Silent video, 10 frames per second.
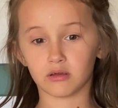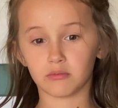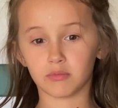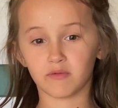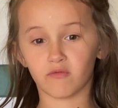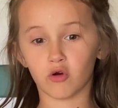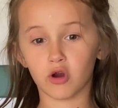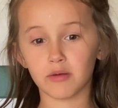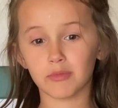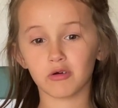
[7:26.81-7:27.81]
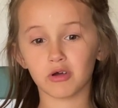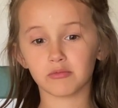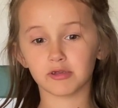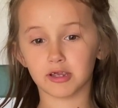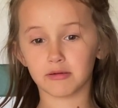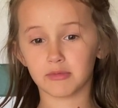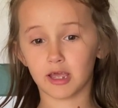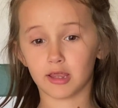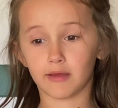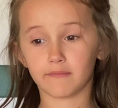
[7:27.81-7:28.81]
Before I melt, come look at me, a
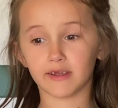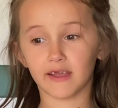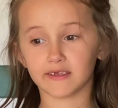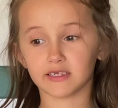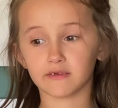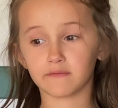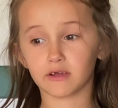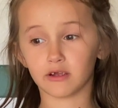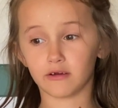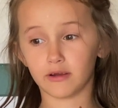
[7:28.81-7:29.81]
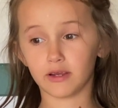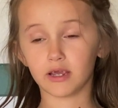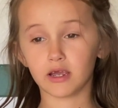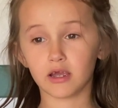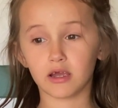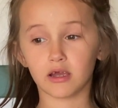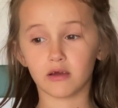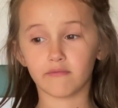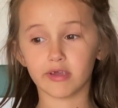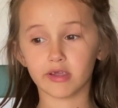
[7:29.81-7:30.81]
lovely icy filigree, a
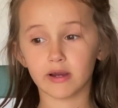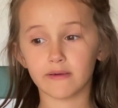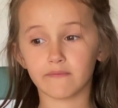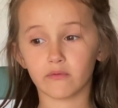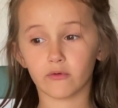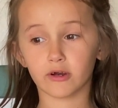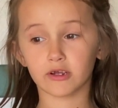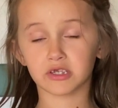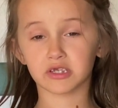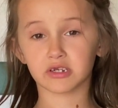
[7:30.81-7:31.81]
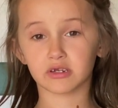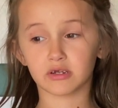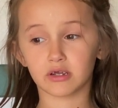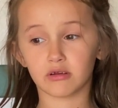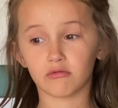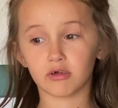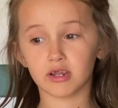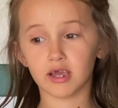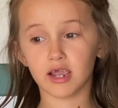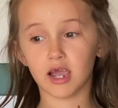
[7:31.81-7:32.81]
vagrant forest. In one
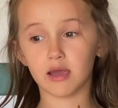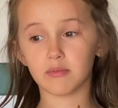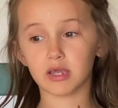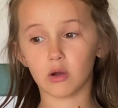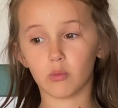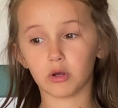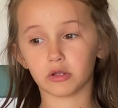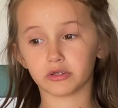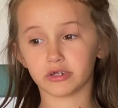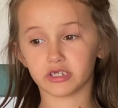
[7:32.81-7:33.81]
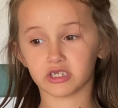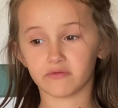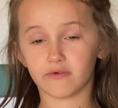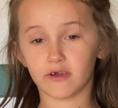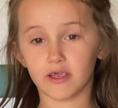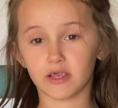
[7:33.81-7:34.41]
night I make a wilderness of wet.